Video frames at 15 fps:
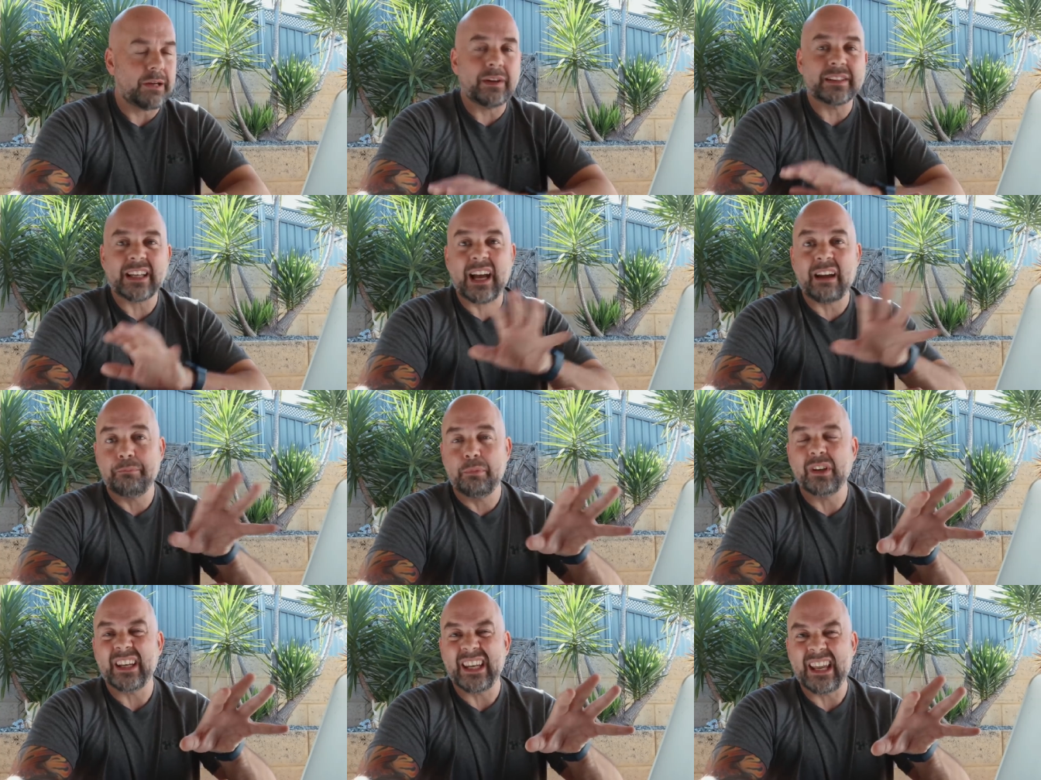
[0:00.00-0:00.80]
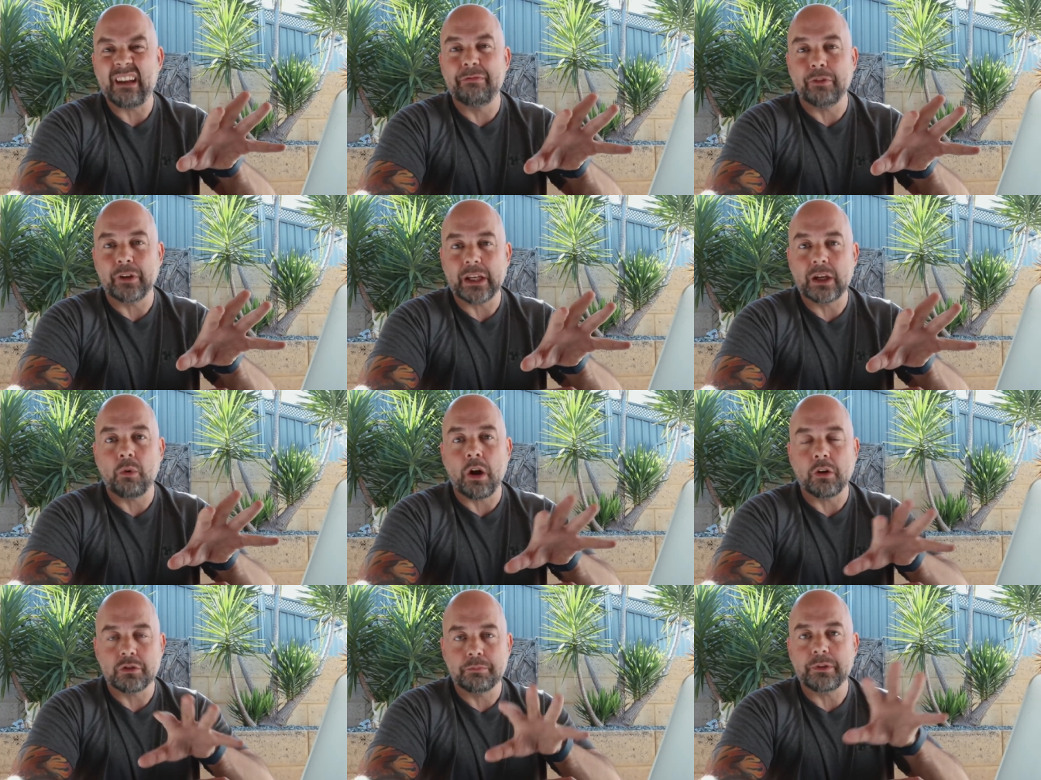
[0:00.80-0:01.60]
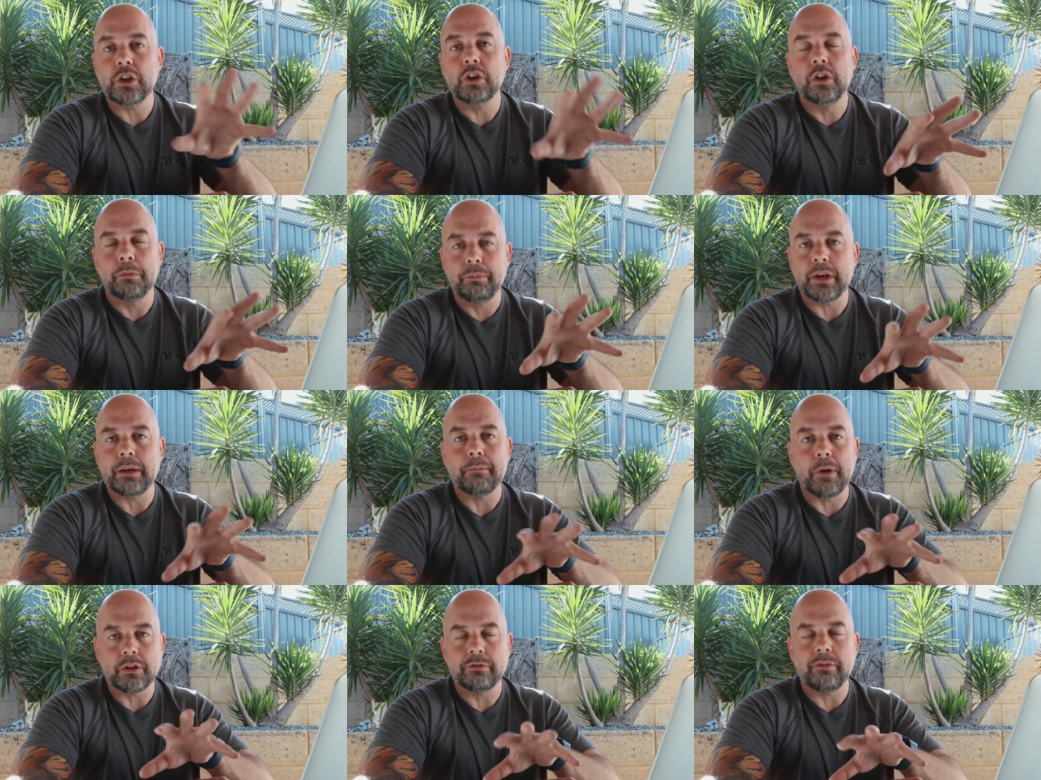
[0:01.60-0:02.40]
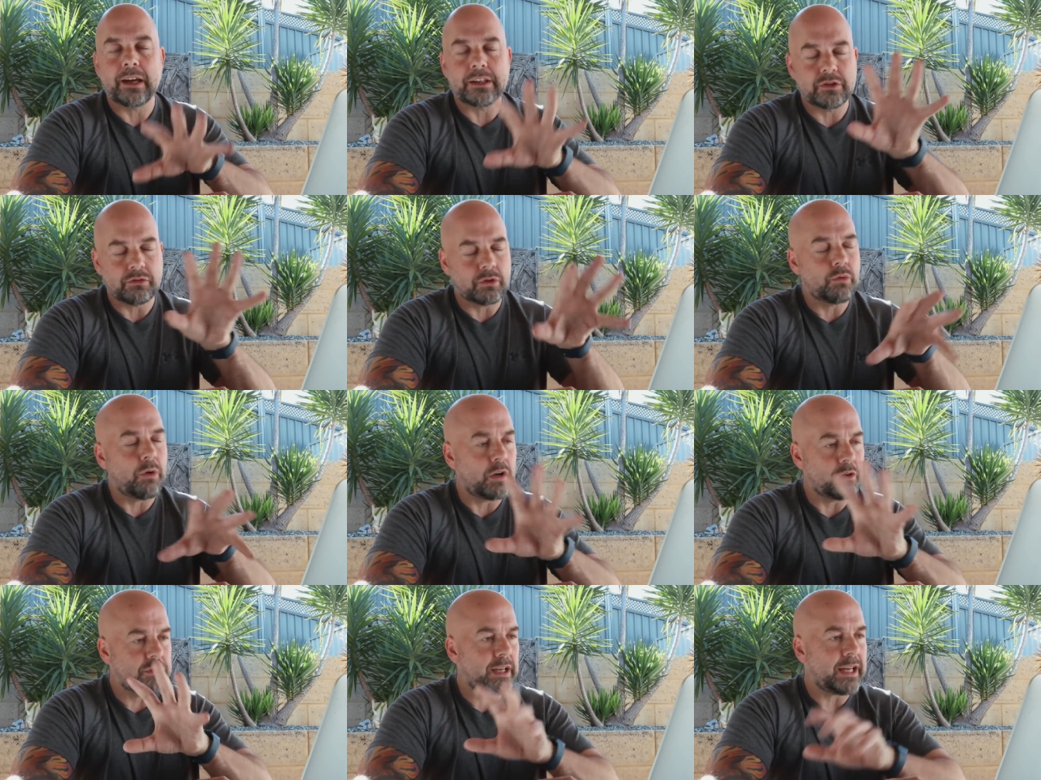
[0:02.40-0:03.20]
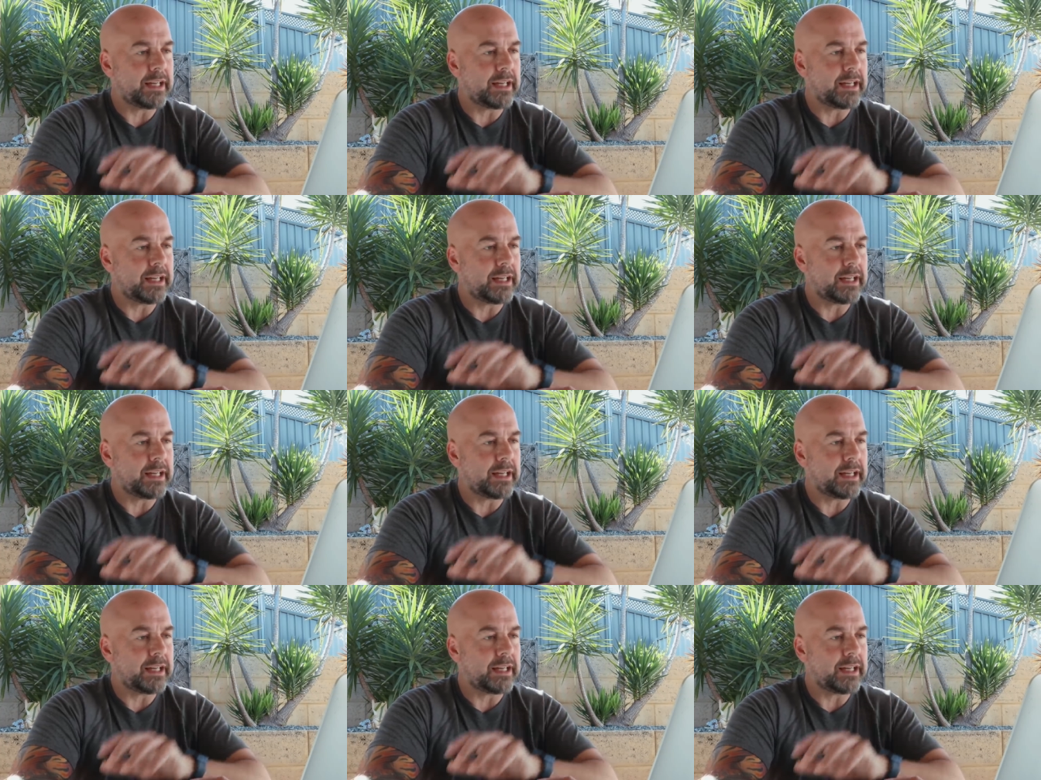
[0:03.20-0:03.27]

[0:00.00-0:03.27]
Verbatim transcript: Now as I put in here funny quotes, but you could put in motivational quotes,